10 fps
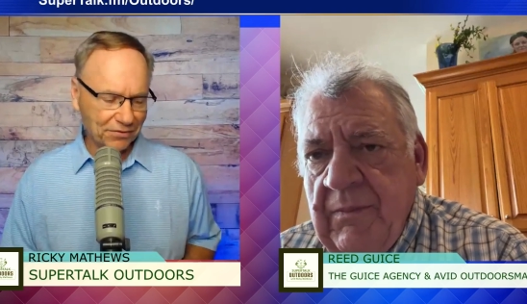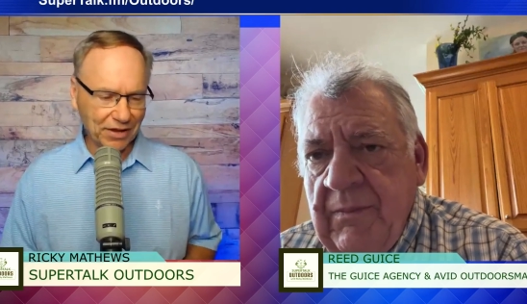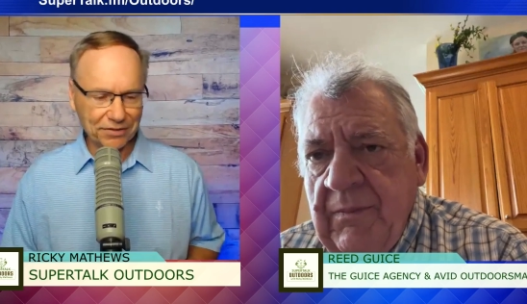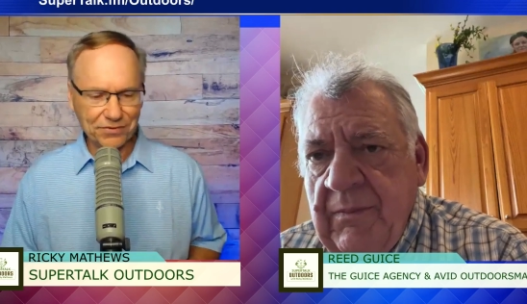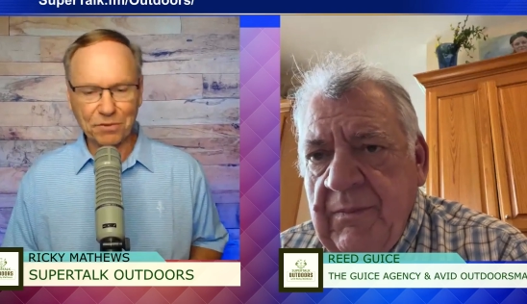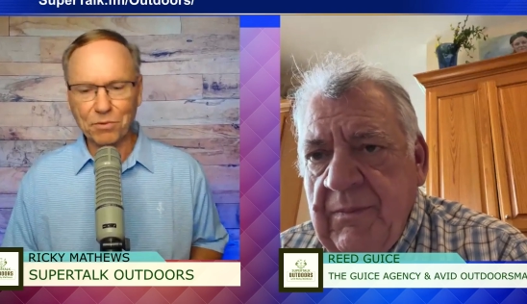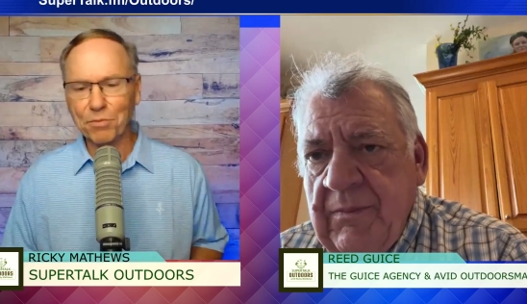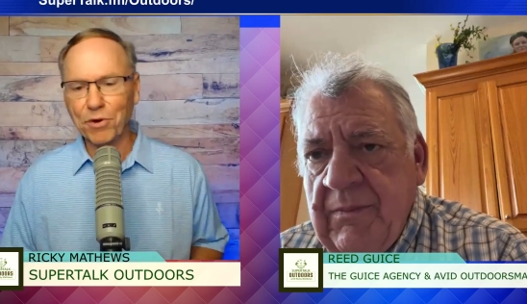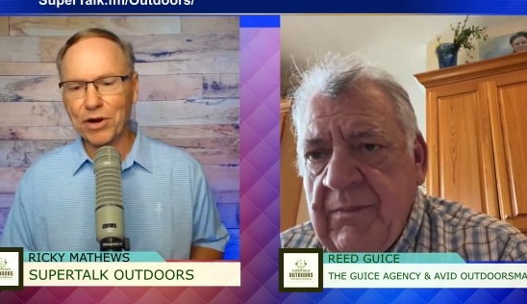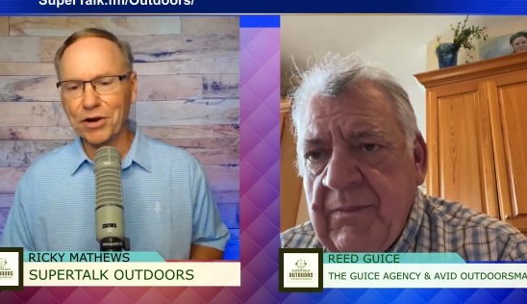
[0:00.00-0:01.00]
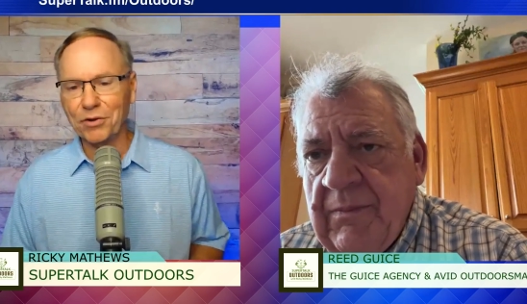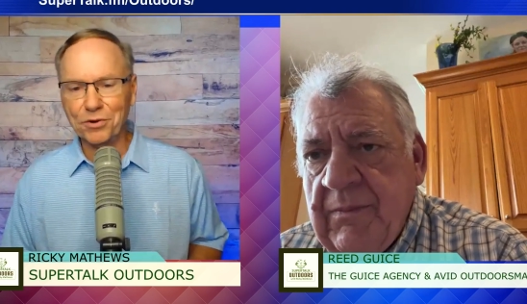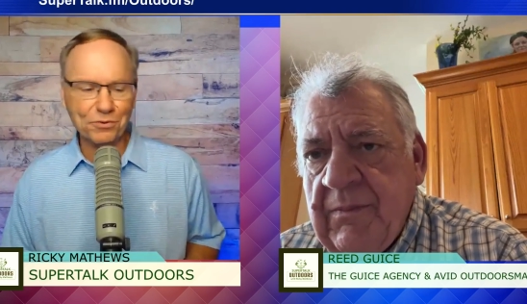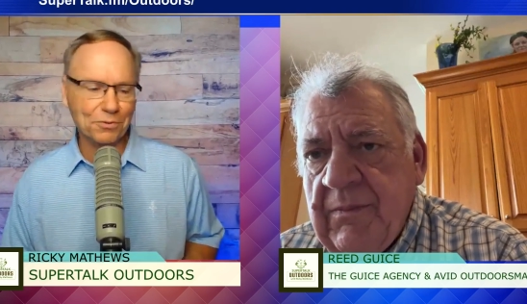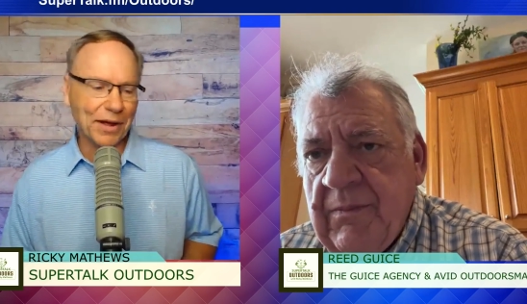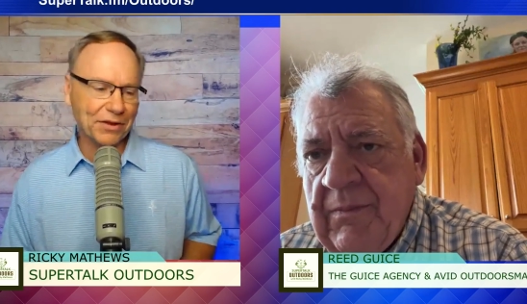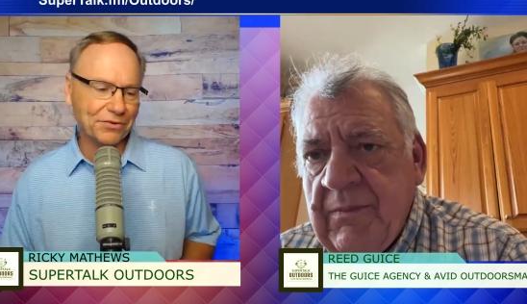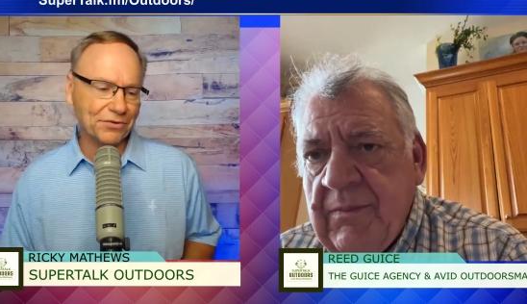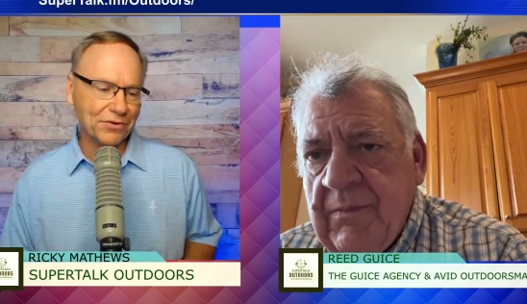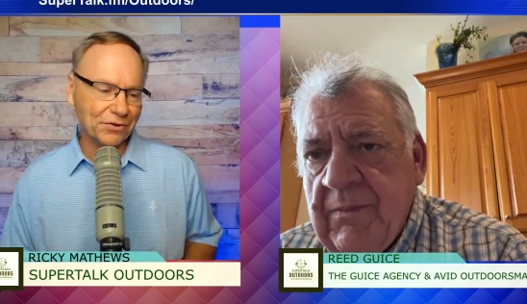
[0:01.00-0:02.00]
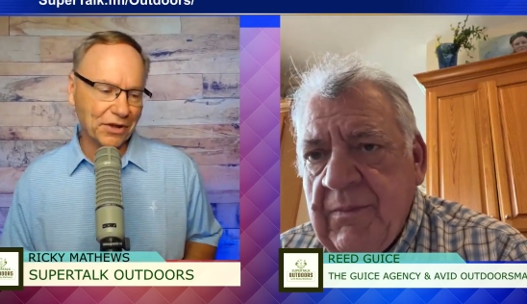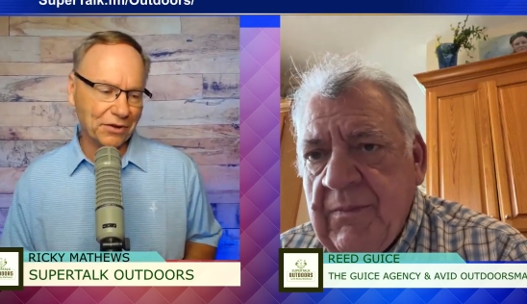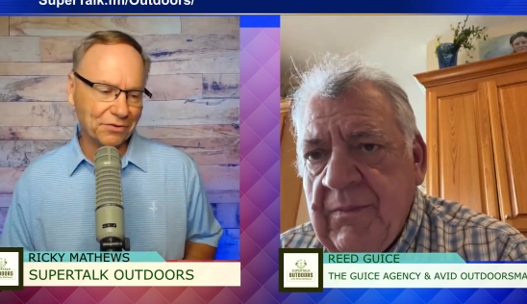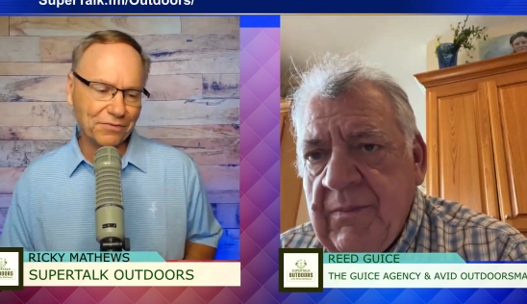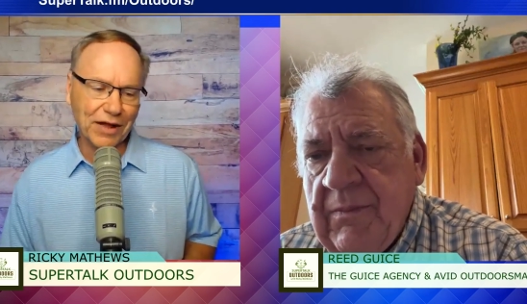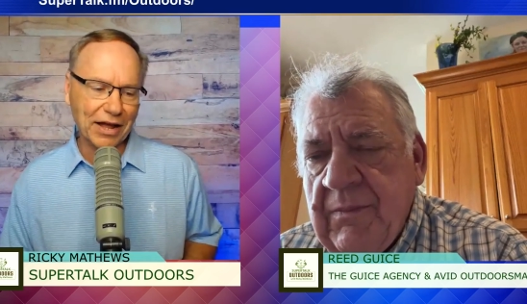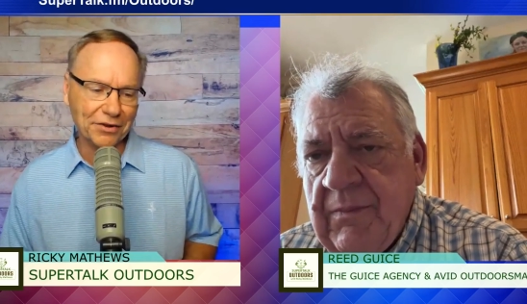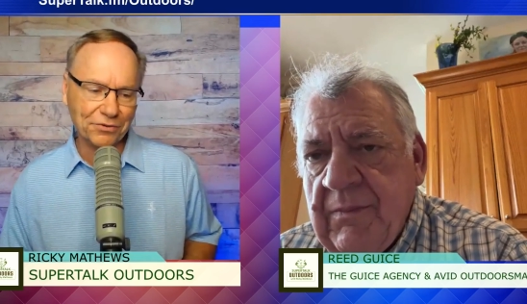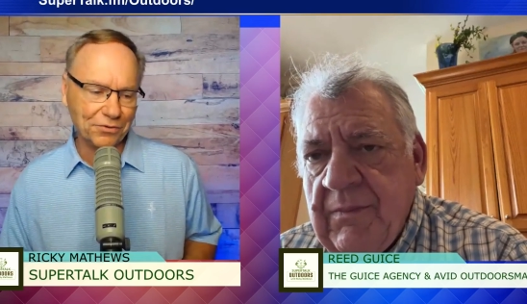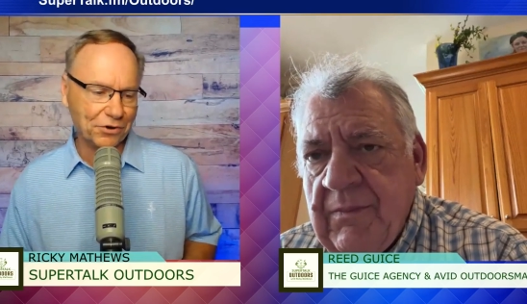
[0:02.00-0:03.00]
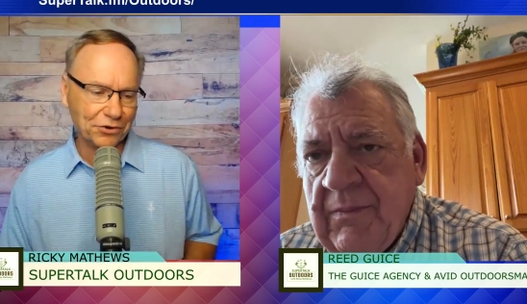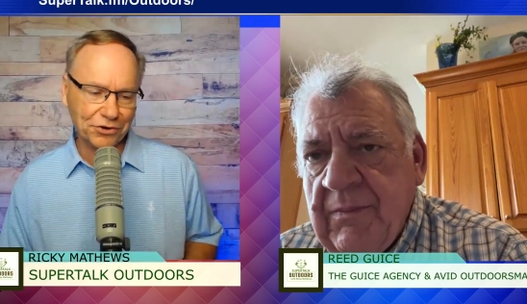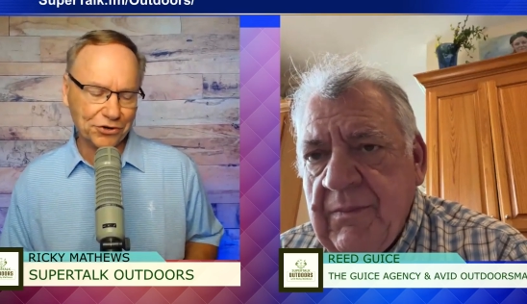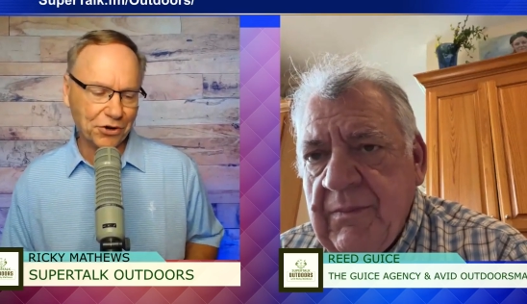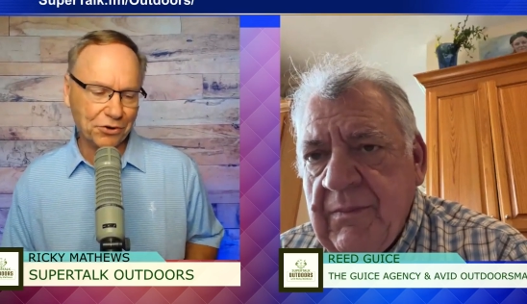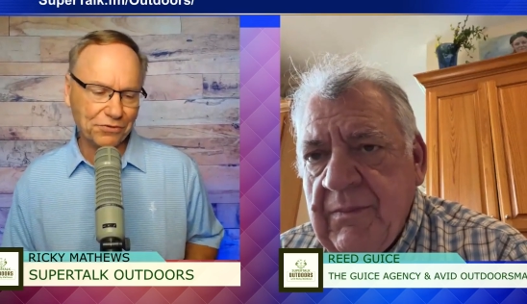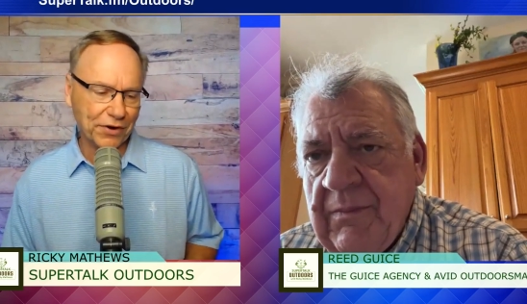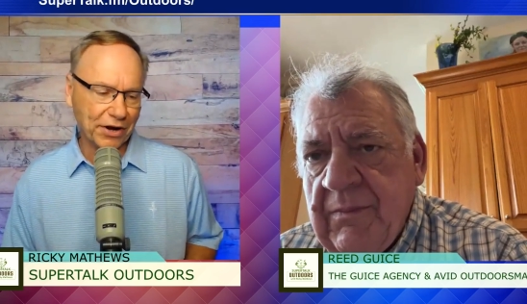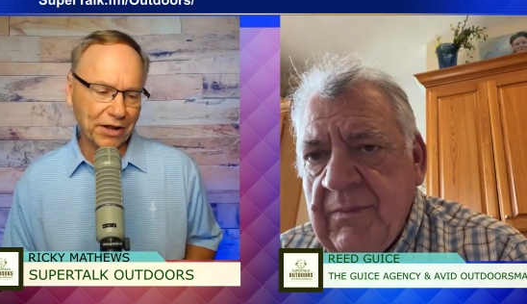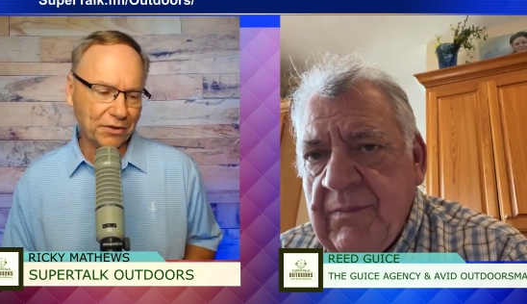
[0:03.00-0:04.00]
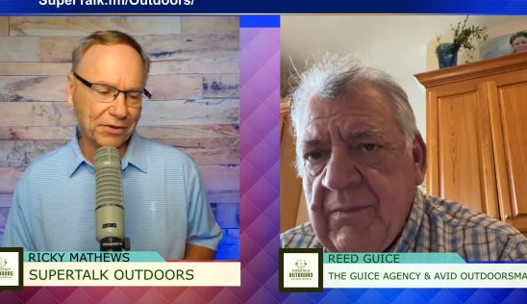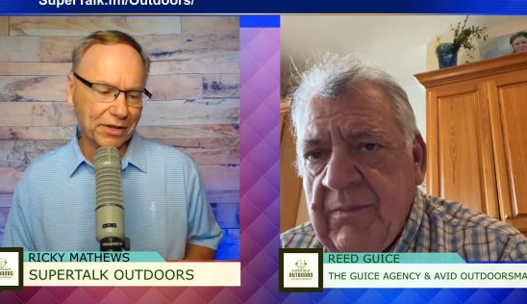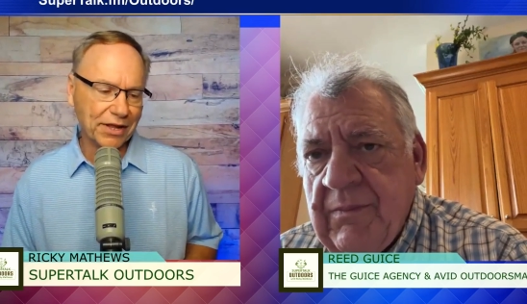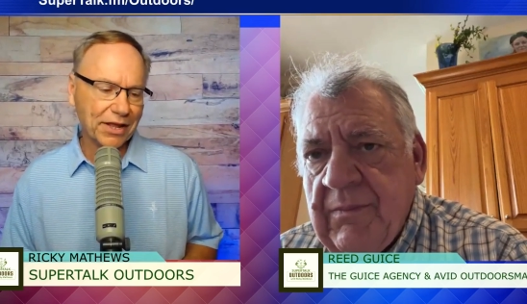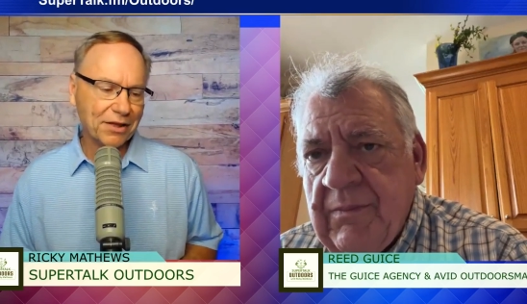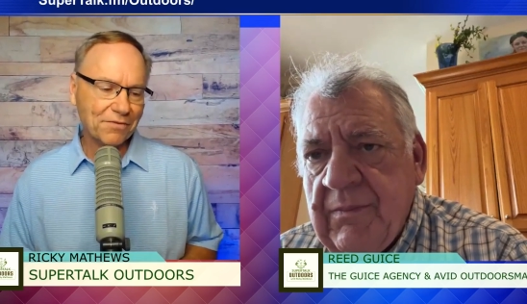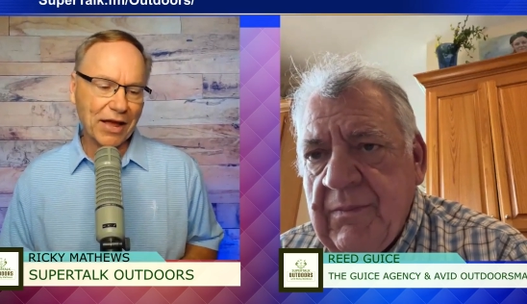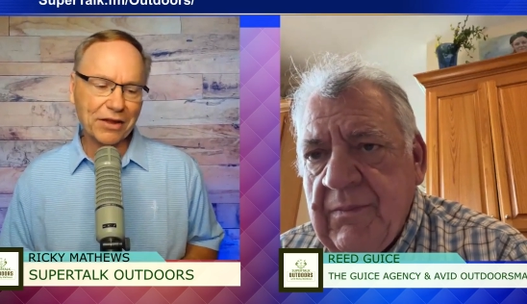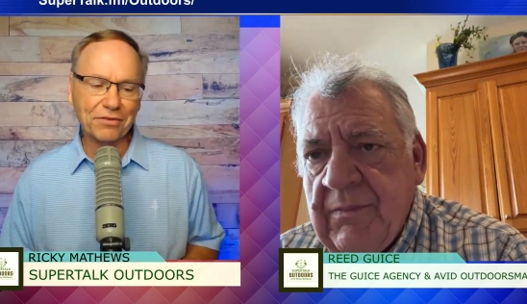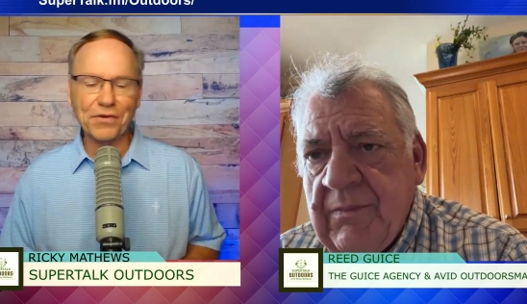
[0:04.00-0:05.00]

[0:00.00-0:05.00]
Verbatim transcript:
Speaker 1: as I said, we're bringing on new sponsors and things are fine. The, the show's very healthy. In fact, the